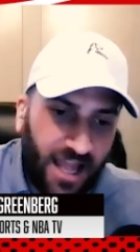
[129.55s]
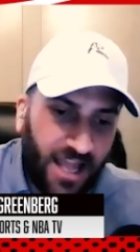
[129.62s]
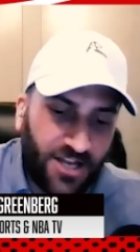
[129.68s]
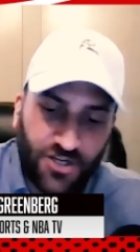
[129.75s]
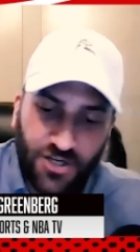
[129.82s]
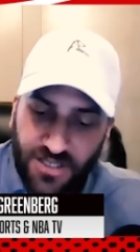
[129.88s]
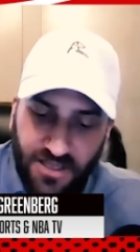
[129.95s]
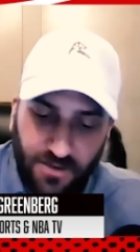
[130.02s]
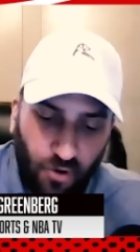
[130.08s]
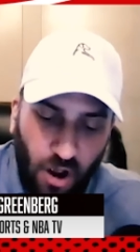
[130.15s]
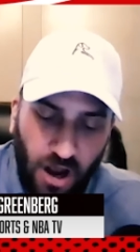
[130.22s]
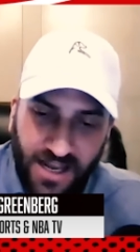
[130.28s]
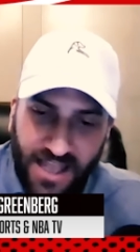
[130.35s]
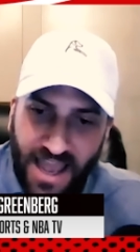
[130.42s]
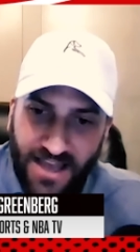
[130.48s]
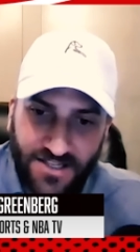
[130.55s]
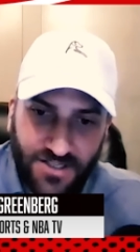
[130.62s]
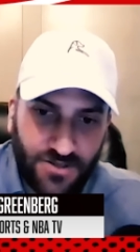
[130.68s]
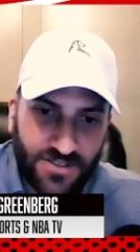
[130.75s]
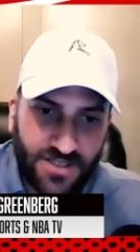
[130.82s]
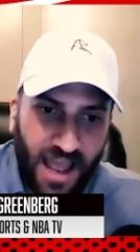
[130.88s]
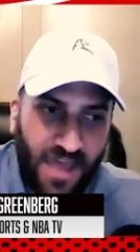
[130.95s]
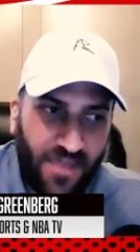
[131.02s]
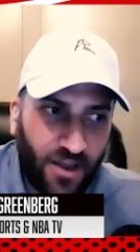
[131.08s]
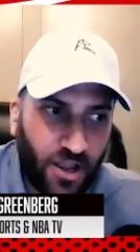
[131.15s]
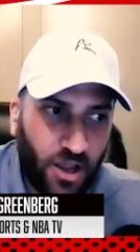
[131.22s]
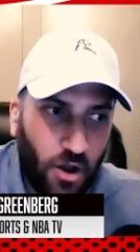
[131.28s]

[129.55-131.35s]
It's just the broadcasters and the